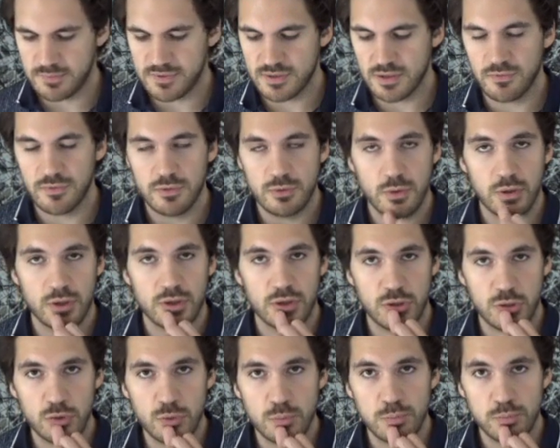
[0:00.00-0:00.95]
So if you do a
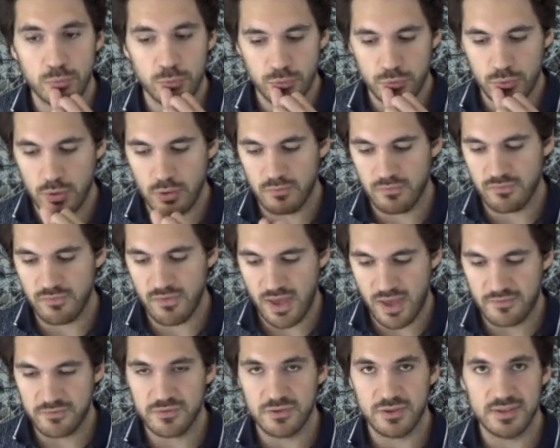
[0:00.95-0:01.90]
cube root of
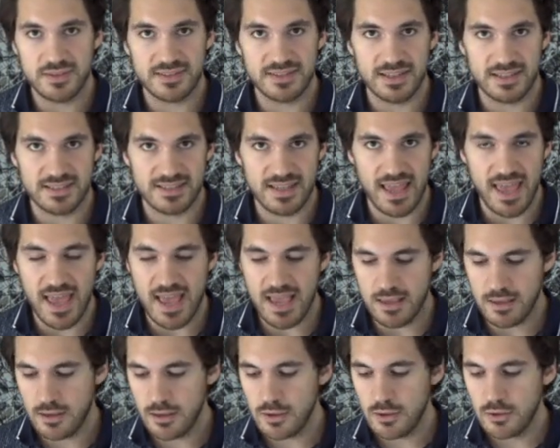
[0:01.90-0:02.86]
f to the
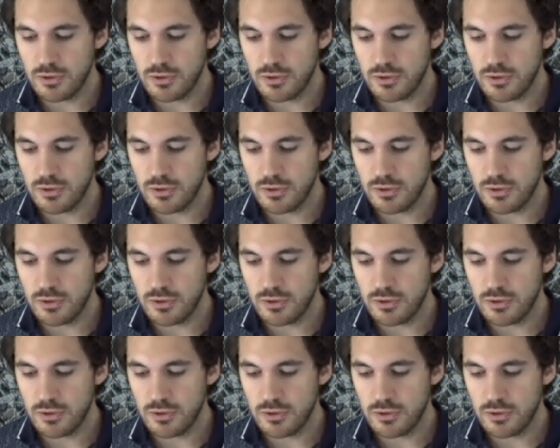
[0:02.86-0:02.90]
6a,